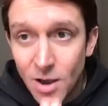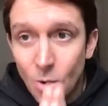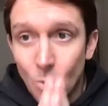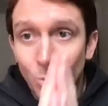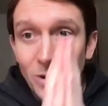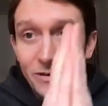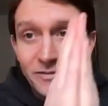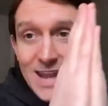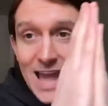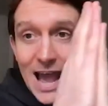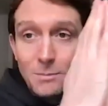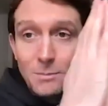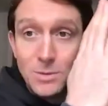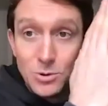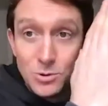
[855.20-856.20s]
we have now
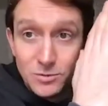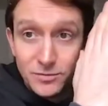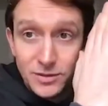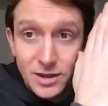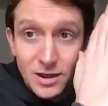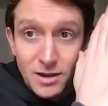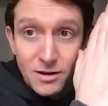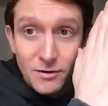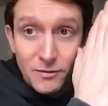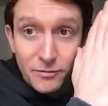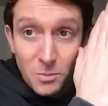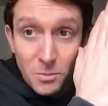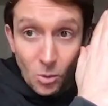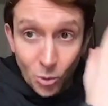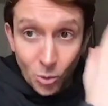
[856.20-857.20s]
moved
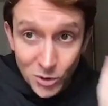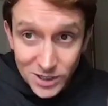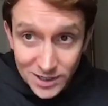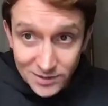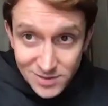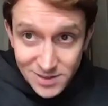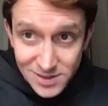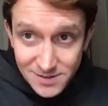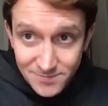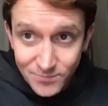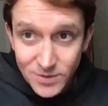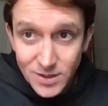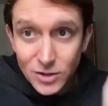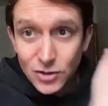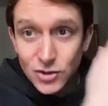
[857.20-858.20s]
from audience
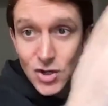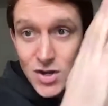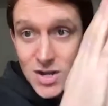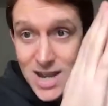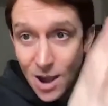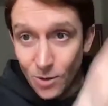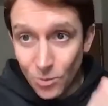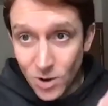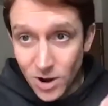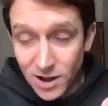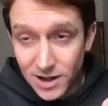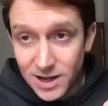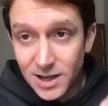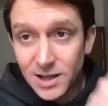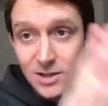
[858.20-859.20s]
to
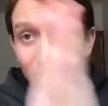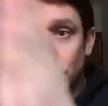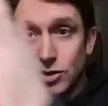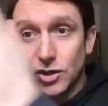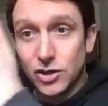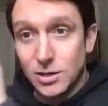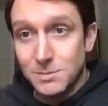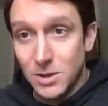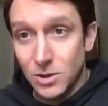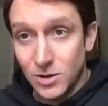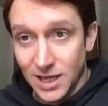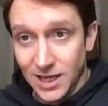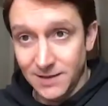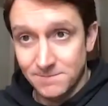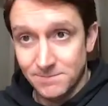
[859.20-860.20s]
network to
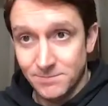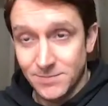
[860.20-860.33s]
community.